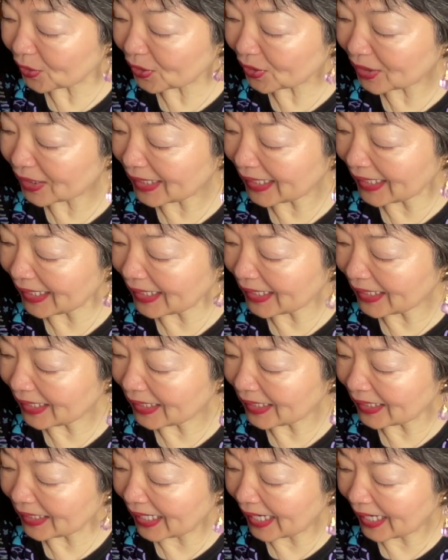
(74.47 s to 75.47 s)

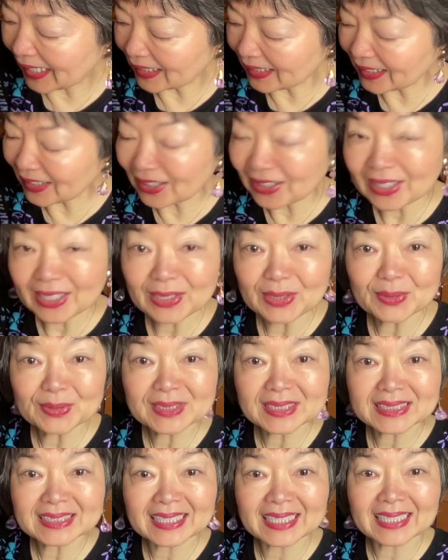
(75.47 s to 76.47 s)
3. And here you
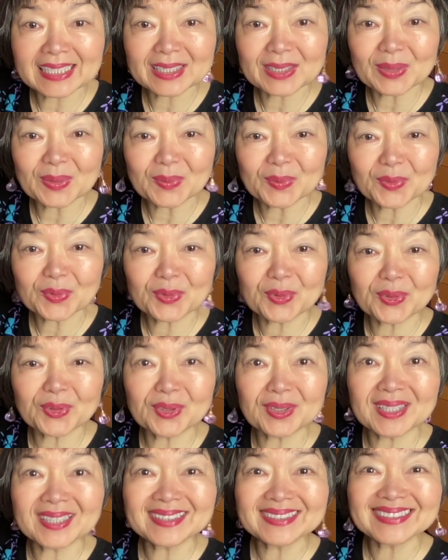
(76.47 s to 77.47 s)
just let it go.
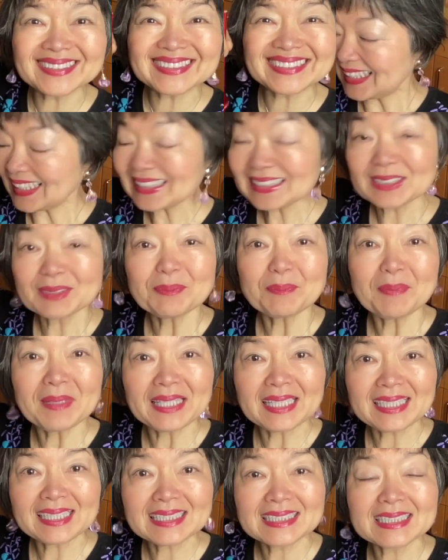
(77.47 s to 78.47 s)
So this
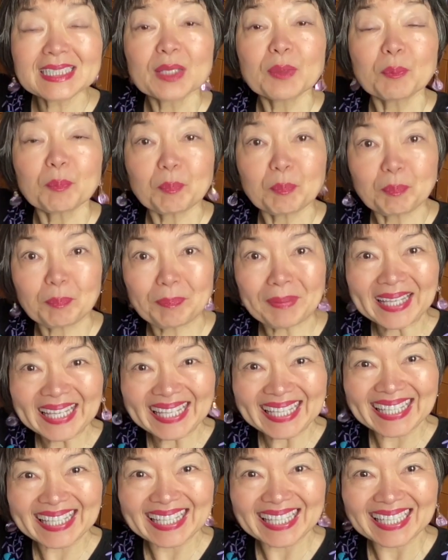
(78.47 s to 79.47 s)
means
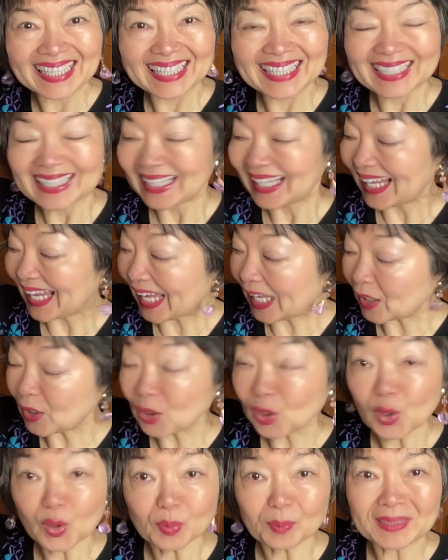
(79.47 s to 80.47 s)
big,
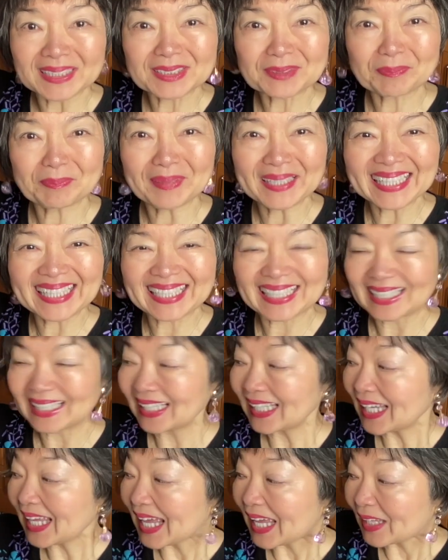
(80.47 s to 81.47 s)
enormous, big.
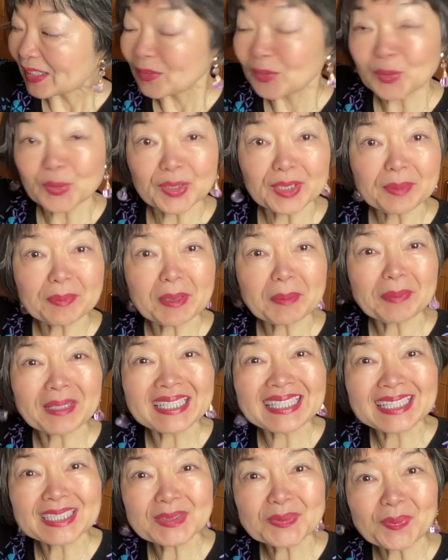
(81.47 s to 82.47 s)
Do you
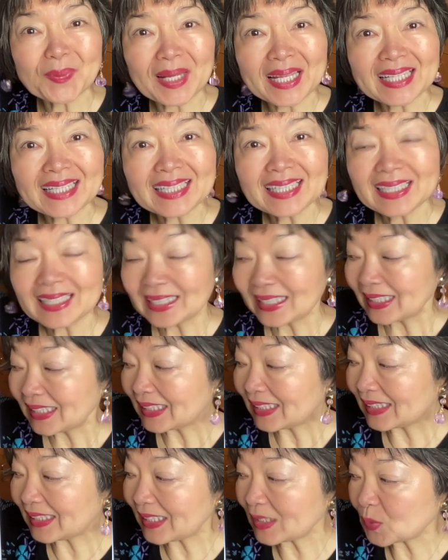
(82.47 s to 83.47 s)
remember this one?
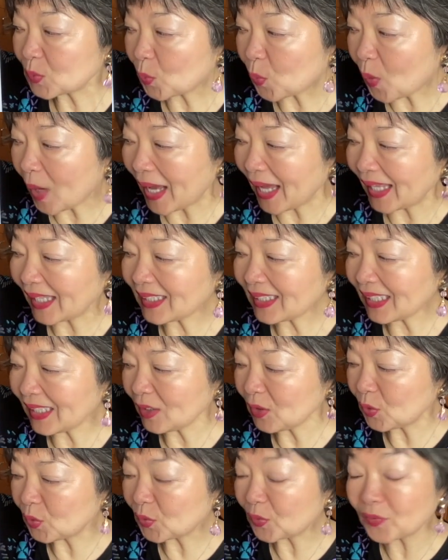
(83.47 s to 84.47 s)
This 1
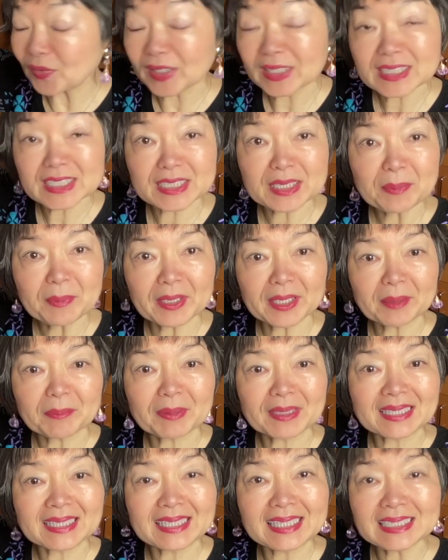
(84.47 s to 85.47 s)
and 2, very similar,
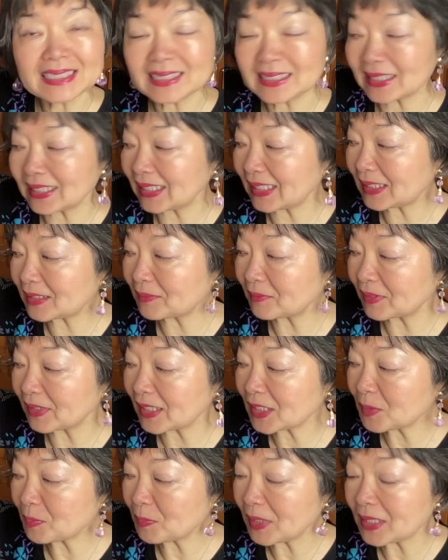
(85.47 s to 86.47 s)
but this
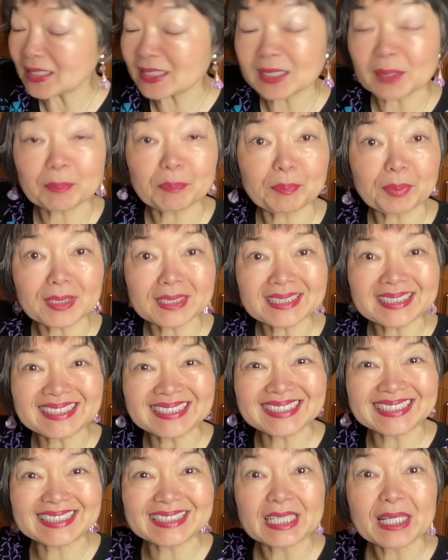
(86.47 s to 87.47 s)
means the
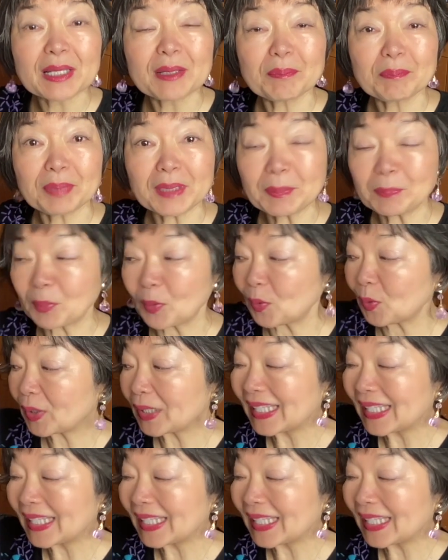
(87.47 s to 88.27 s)
persons, people,